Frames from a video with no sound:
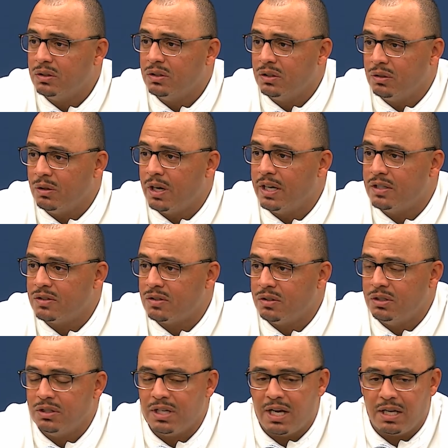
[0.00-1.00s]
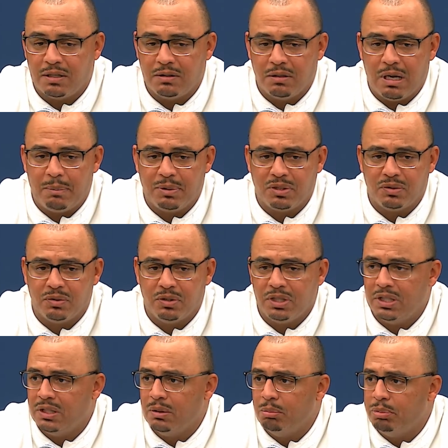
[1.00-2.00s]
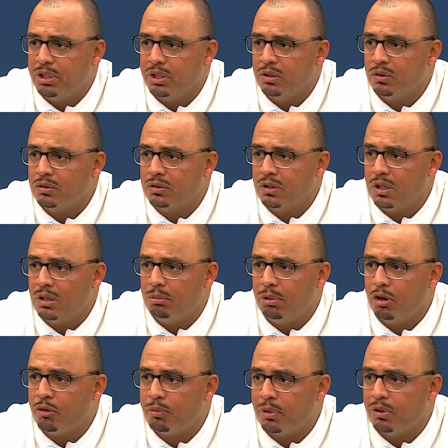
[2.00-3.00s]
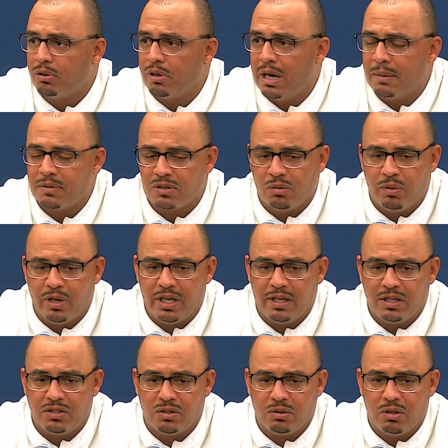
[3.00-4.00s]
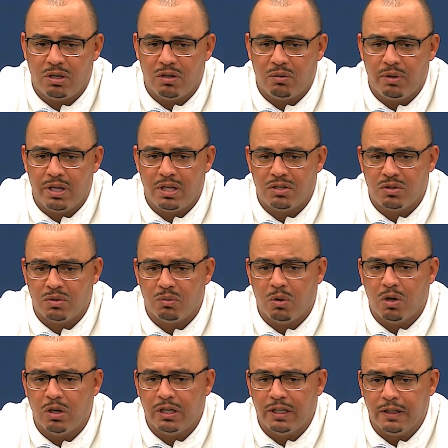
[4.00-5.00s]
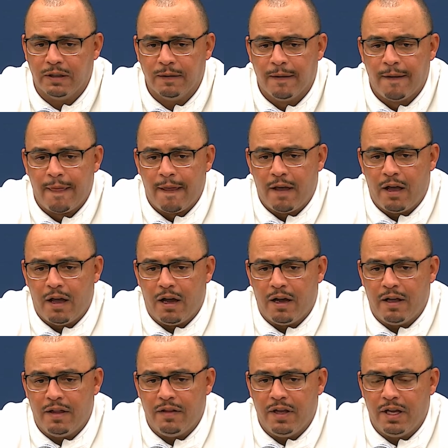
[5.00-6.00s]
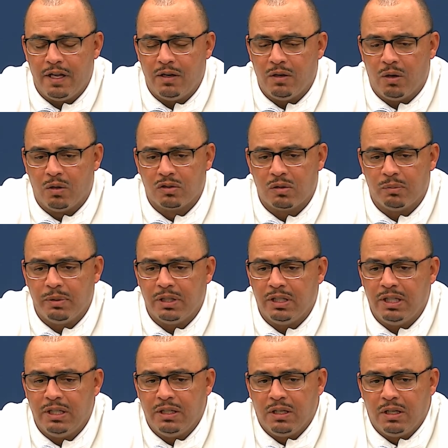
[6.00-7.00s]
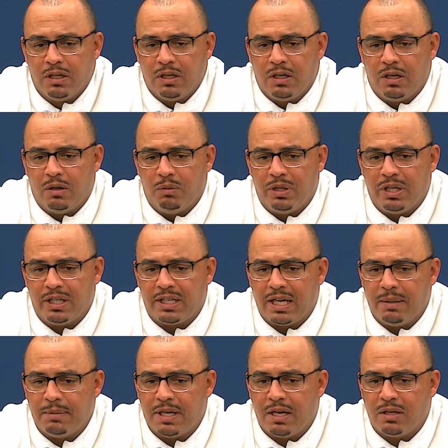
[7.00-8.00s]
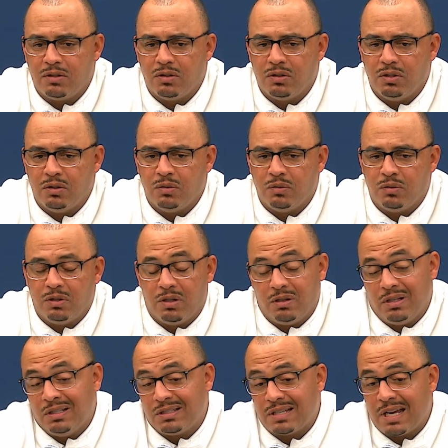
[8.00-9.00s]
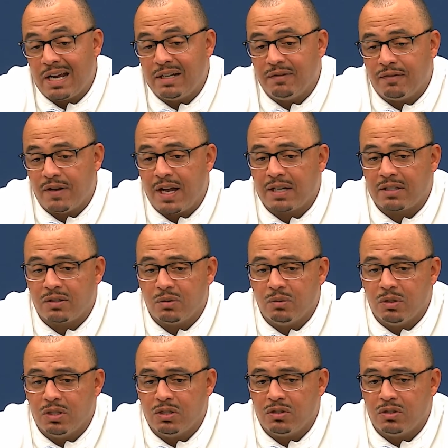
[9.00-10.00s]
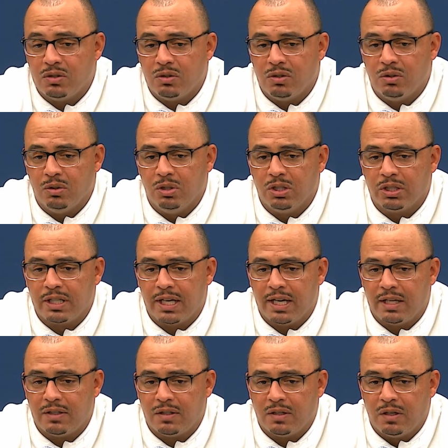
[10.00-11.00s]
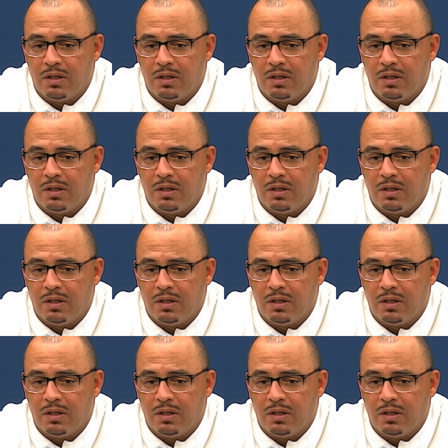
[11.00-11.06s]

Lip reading: right? So you got an opportunity to build both programs the way that you want. And then ultimately, when it came down to you, the deciding factor was you look at